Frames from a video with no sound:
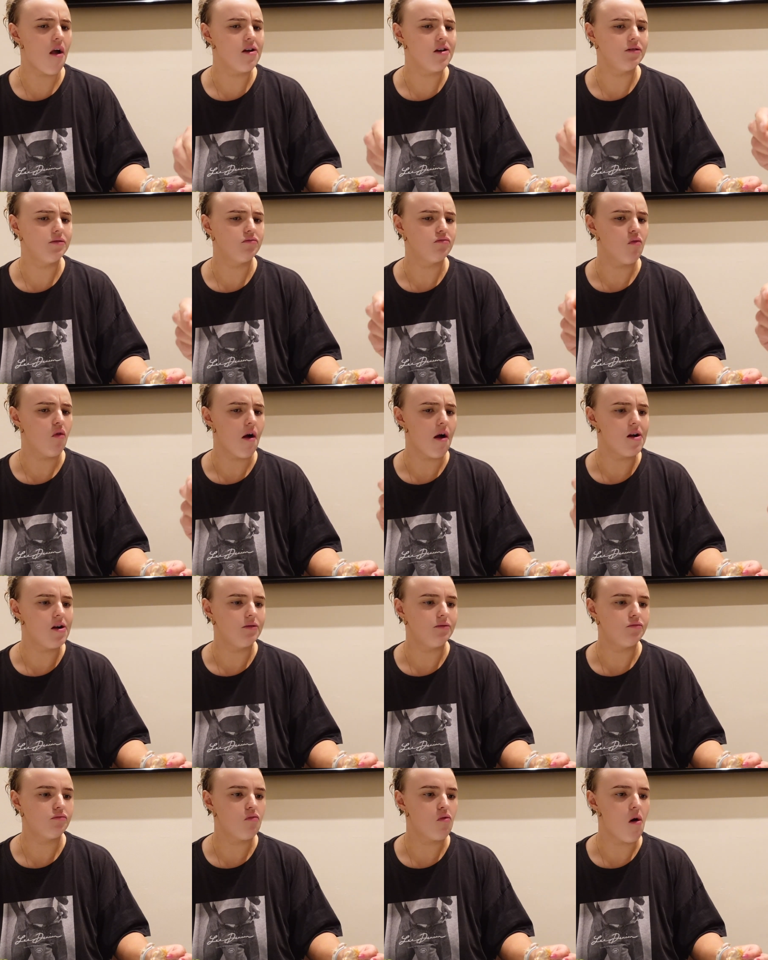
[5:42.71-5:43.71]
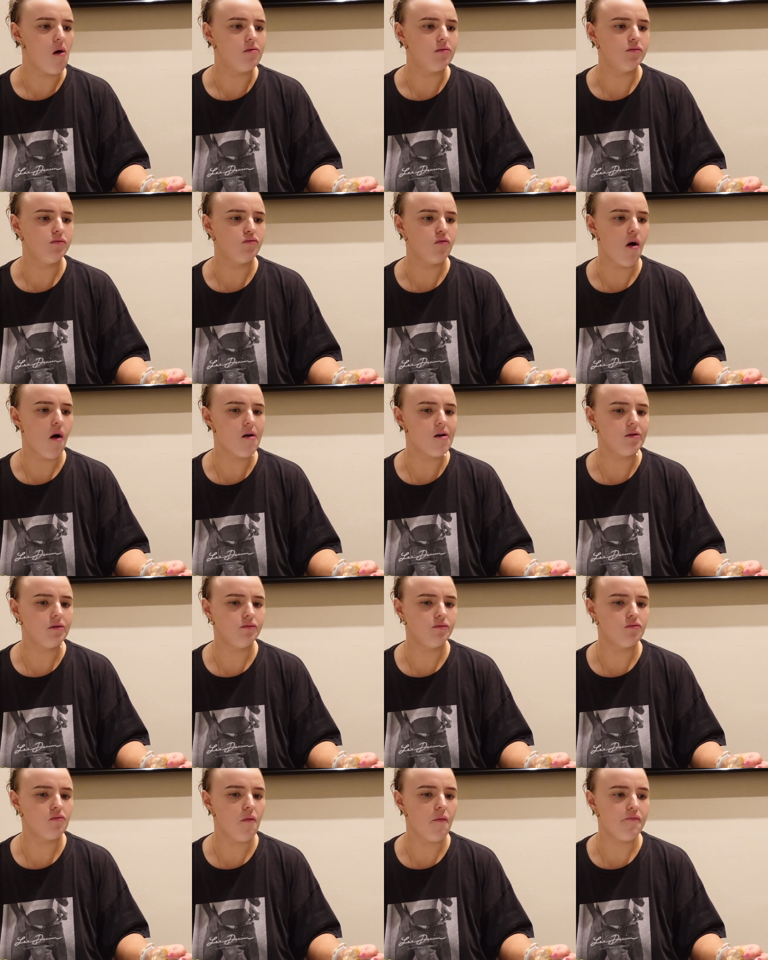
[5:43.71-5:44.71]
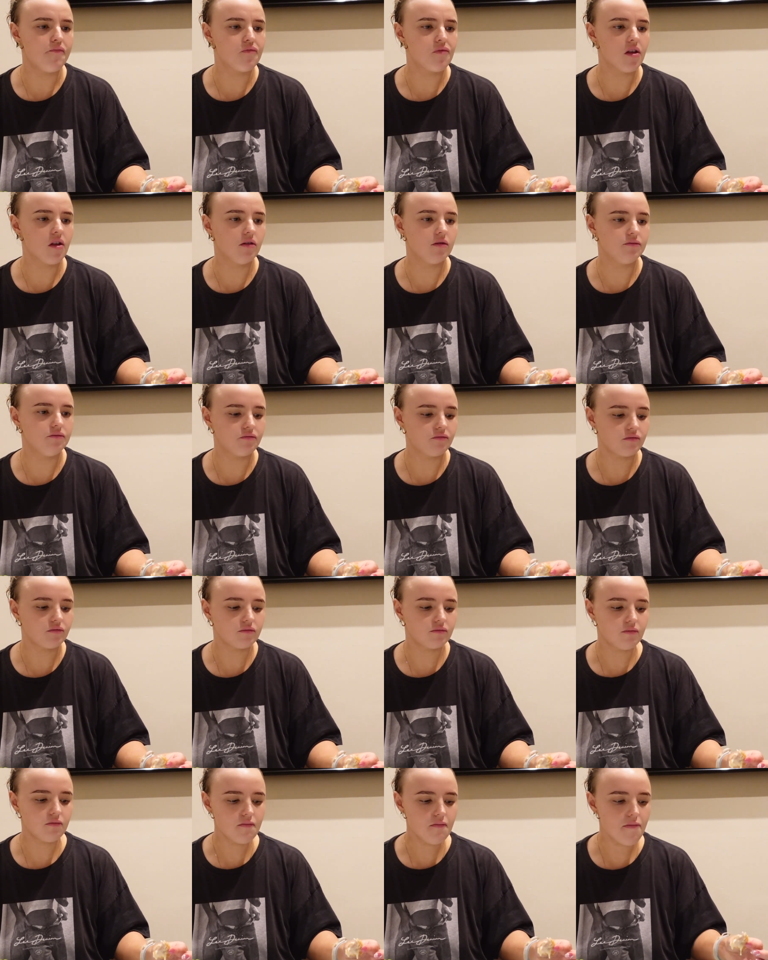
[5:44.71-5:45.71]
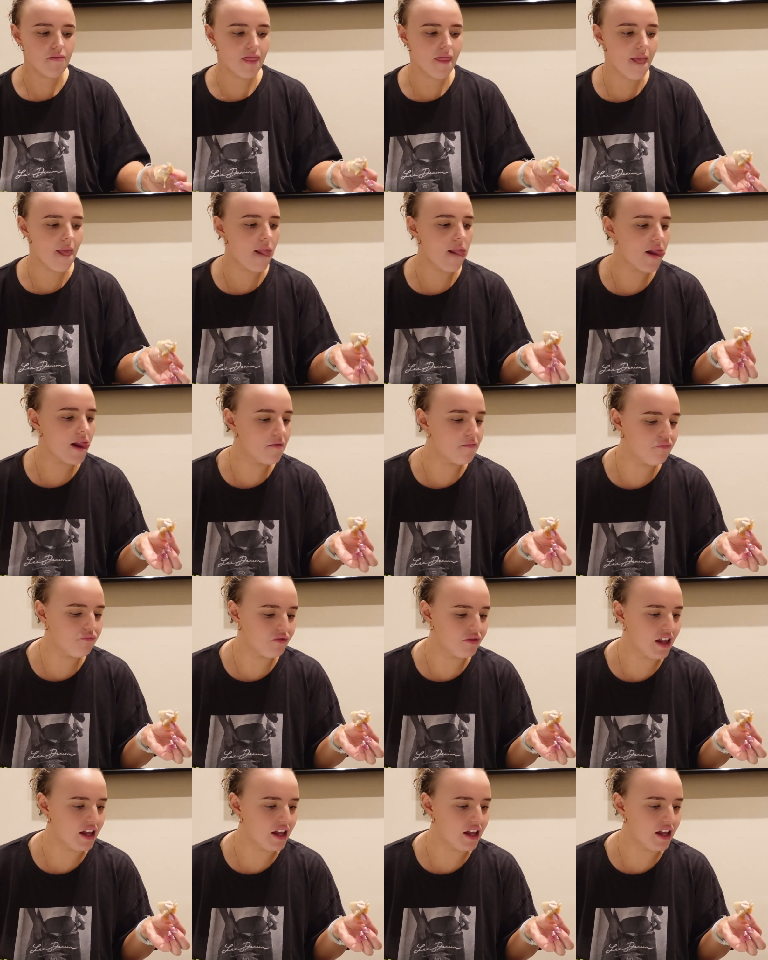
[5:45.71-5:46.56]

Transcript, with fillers: Yeah, I think it's like a barbecue, like savory.